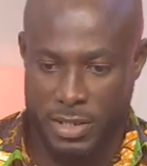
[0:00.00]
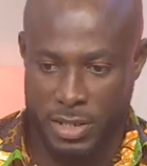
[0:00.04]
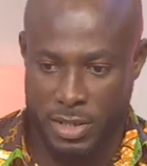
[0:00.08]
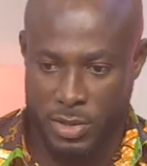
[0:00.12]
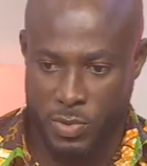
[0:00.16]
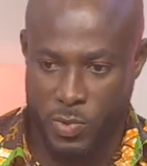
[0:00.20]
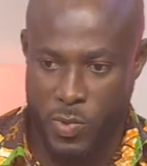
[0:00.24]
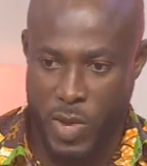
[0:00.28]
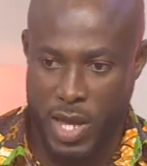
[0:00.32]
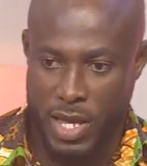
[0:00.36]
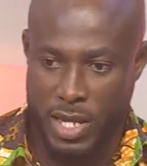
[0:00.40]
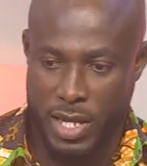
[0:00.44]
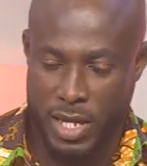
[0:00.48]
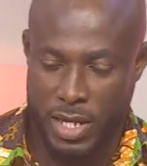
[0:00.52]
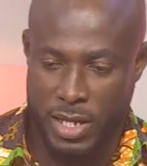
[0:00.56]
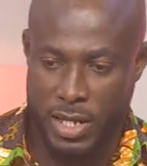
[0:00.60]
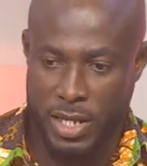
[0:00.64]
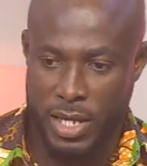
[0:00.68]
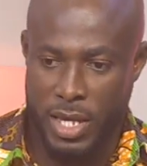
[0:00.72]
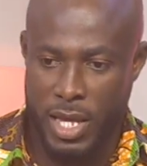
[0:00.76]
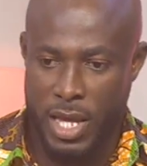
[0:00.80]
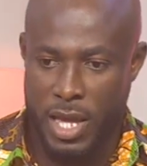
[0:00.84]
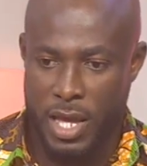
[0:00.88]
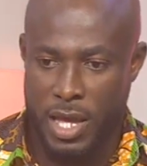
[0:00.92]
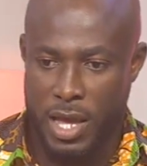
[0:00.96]
is
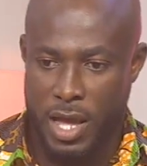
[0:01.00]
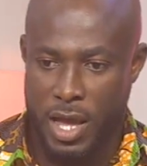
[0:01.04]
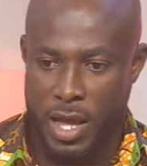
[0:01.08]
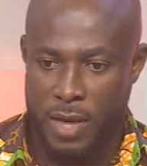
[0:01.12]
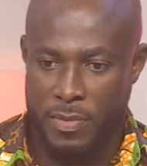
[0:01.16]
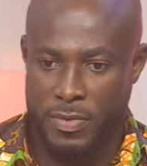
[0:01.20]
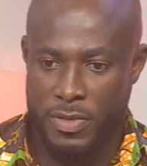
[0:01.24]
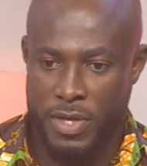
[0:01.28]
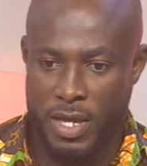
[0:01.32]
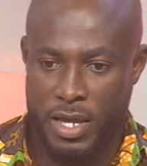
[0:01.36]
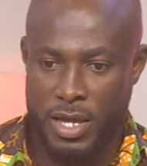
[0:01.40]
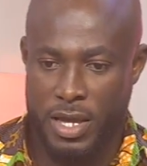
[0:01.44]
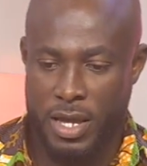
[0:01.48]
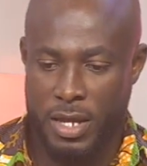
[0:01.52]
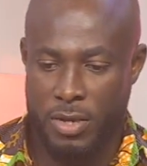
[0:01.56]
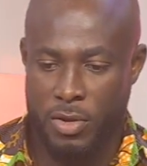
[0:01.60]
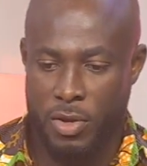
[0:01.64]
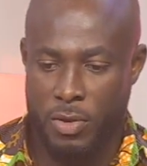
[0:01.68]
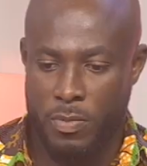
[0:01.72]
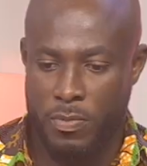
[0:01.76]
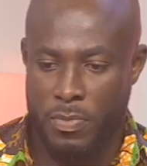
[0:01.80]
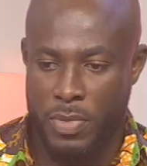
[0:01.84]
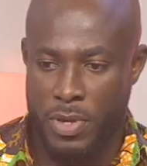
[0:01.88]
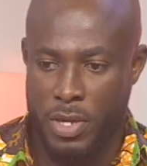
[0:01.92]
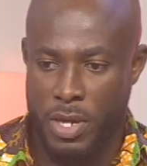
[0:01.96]
working, there
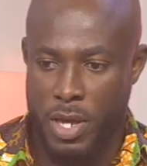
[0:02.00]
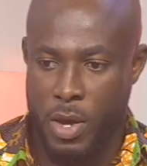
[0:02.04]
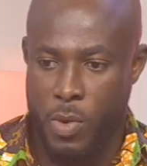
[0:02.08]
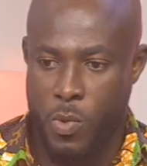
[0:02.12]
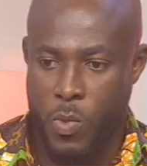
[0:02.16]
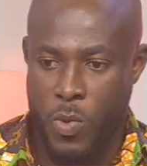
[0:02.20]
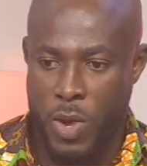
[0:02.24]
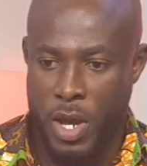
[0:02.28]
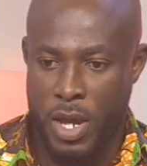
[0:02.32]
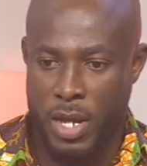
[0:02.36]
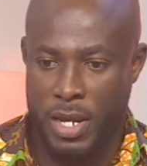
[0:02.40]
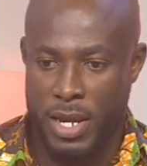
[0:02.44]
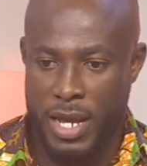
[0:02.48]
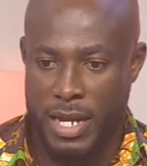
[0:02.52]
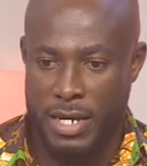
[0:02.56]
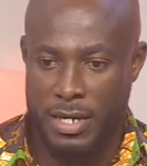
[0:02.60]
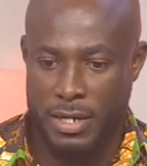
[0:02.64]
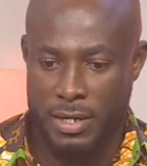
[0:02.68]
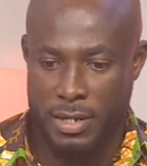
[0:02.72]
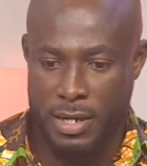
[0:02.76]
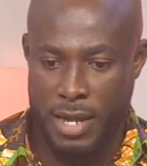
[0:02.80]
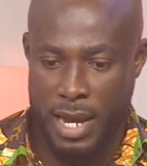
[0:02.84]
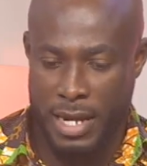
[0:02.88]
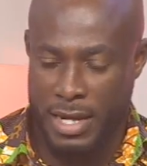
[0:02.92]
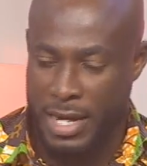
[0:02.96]
cannot be a way that
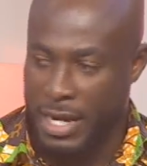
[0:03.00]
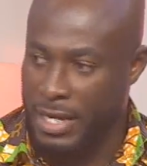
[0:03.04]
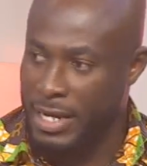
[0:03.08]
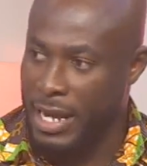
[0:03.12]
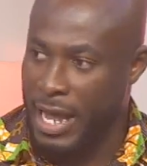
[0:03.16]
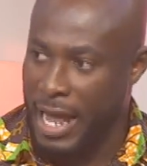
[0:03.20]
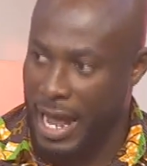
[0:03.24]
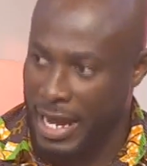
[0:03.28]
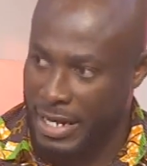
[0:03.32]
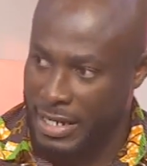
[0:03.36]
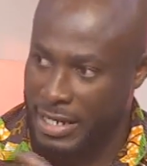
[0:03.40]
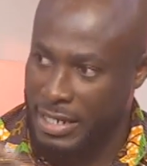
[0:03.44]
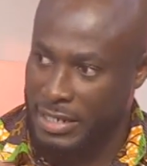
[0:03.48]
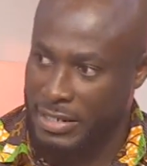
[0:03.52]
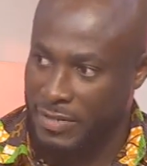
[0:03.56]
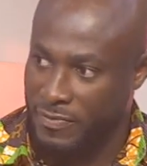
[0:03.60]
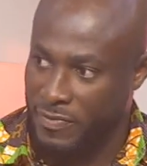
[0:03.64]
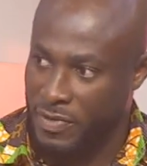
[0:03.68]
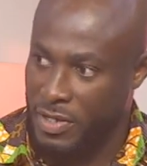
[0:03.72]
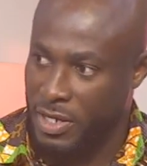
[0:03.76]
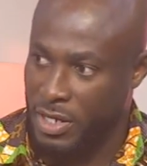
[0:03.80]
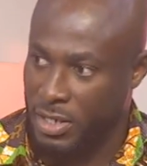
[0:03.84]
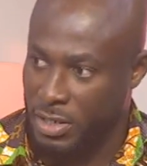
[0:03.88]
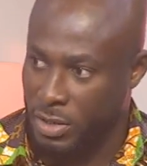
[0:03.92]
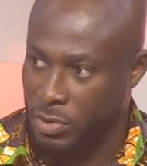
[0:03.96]
another
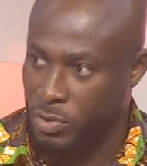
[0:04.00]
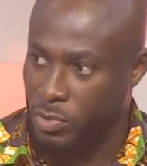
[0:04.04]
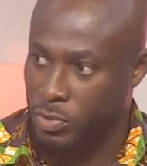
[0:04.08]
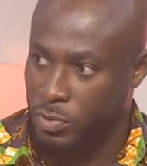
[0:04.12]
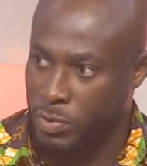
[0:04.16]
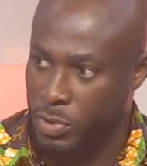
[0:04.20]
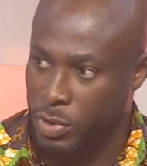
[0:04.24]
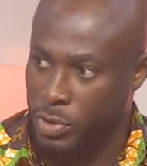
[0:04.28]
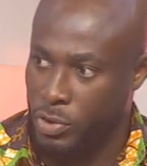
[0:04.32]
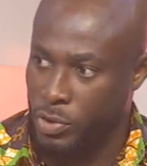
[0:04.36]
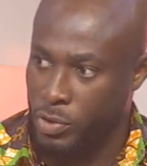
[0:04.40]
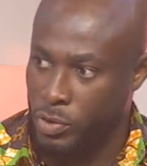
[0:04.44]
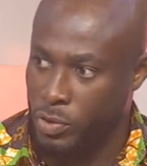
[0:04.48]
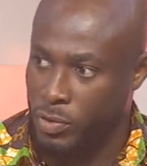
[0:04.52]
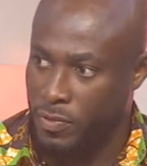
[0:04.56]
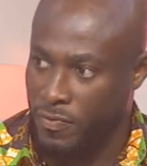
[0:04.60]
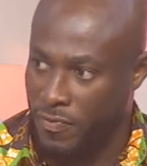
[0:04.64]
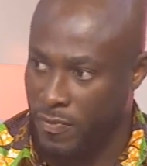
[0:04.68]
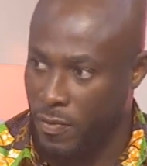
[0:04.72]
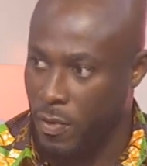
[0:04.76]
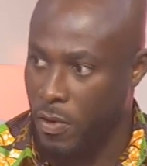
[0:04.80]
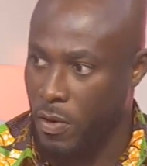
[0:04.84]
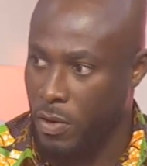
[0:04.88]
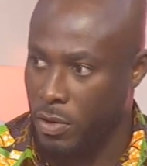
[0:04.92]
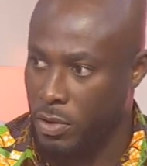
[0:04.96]
identification will be used
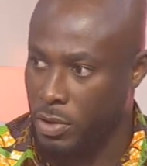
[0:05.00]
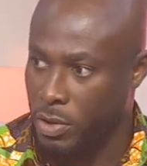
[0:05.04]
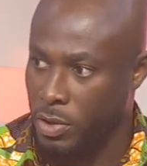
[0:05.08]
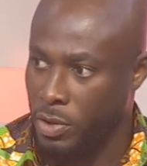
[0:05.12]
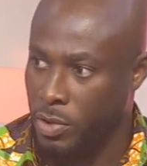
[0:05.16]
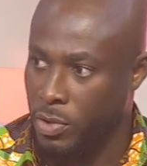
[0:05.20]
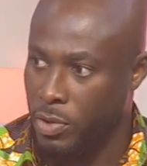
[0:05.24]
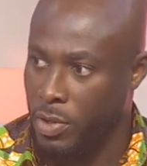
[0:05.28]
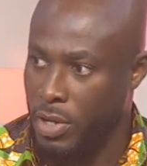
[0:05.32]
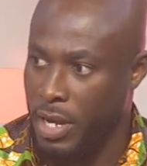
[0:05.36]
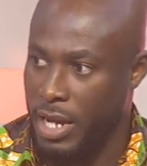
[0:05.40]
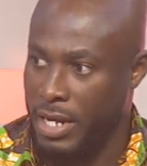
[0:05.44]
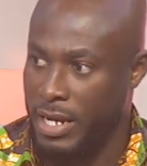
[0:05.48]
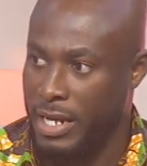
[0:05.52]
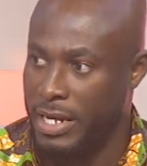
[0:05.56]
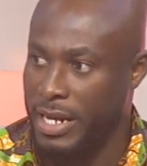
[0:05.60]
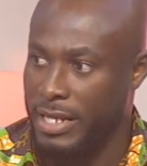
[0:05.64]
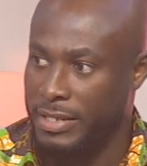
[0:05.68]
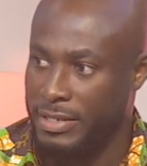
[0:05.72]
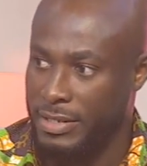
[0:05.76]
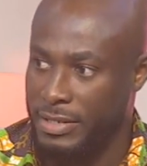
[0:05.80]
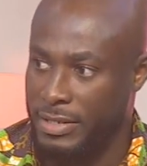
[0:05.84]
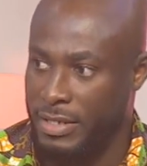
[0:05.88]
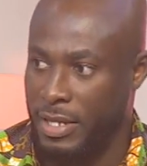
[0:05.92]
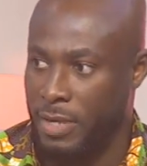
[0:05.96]
for,
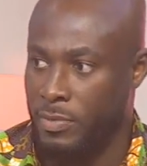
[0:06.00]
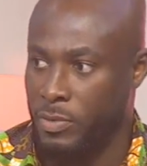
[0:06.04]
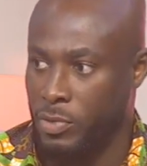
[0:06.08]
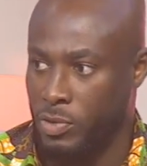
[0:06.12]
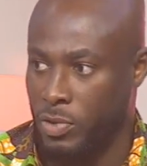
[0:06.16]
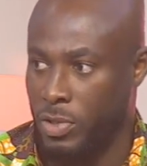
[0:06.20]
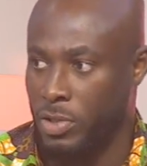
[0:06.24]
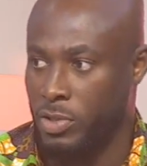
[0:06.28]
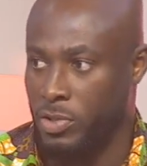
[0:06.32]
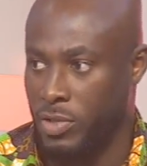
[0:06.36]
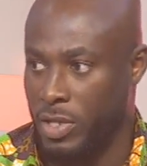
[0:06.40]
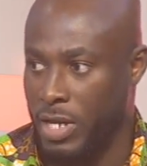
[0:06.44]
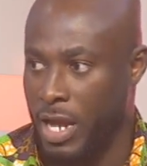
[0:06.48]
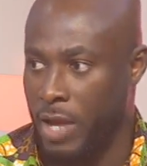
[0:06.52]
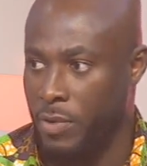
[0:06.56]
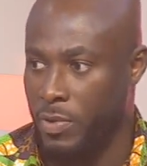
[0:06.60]
another system to ensure that